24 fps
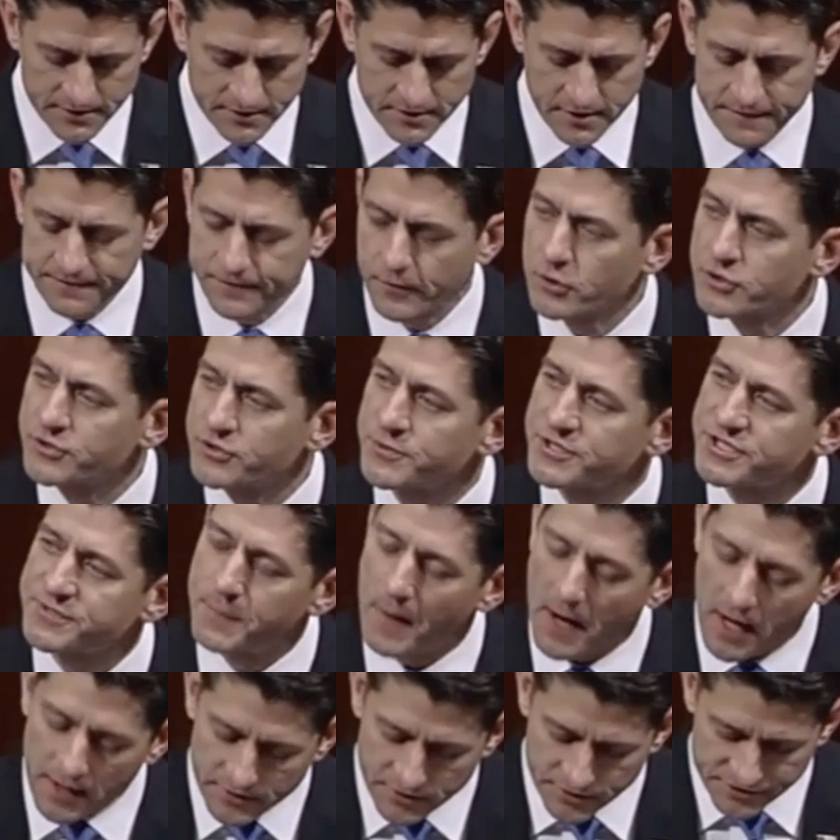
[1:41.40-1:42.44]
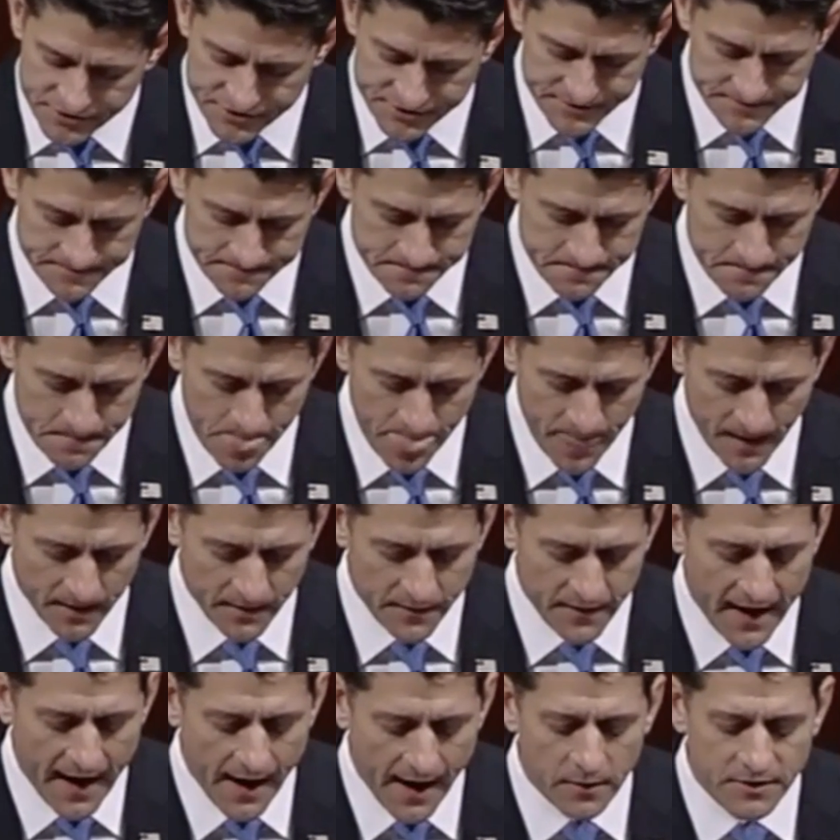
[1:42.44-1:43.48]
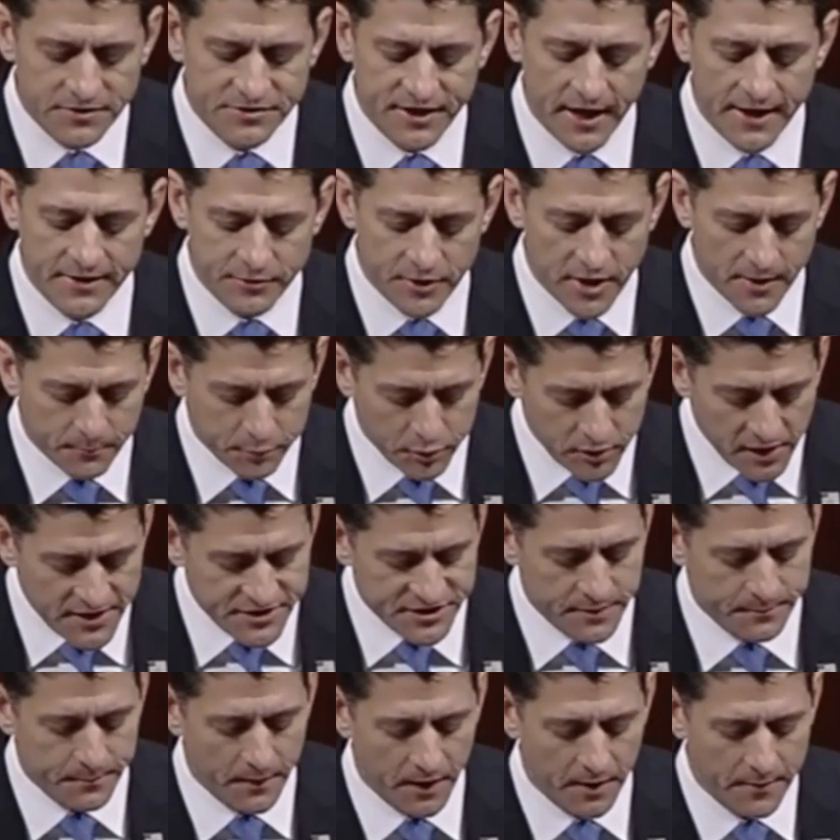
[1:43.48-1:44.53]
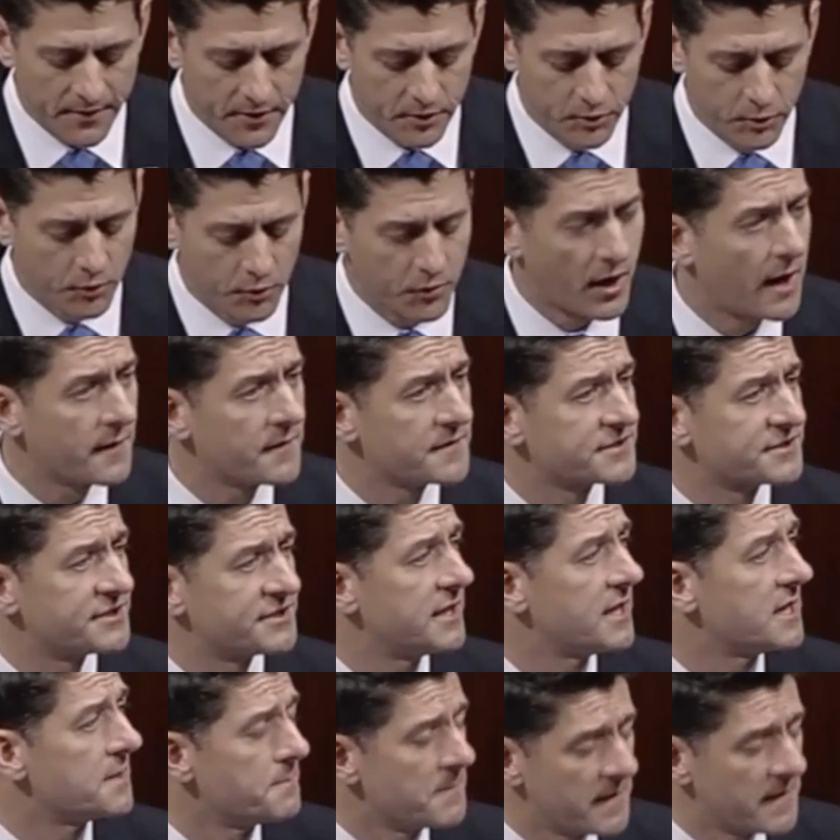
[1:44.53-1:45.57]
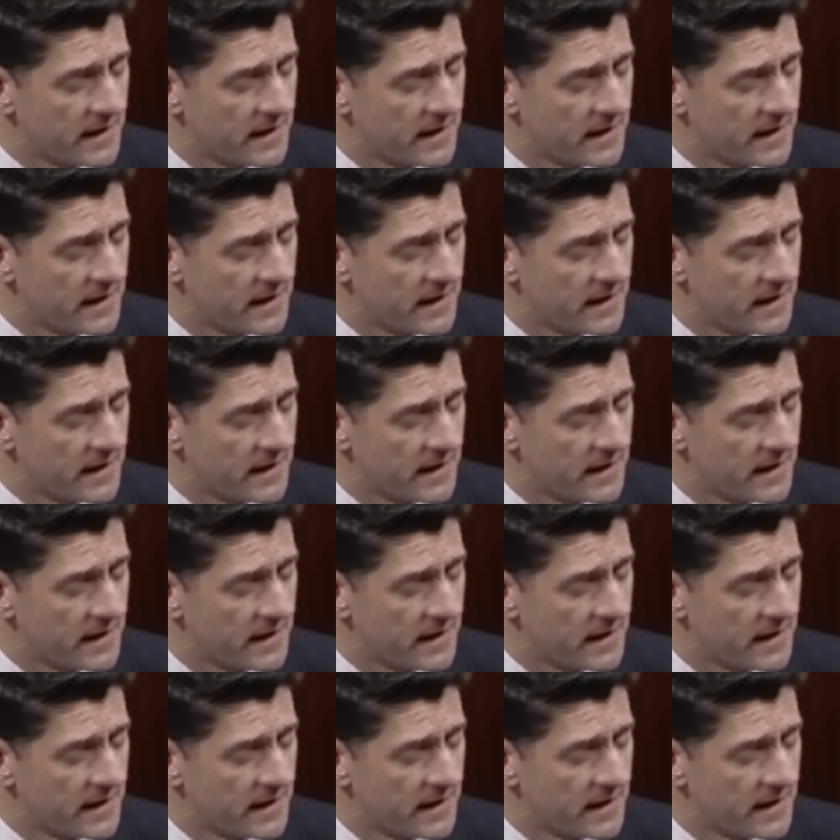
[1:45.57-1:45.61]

to the first responders and to the Alexandria Police Department, who are on the scene in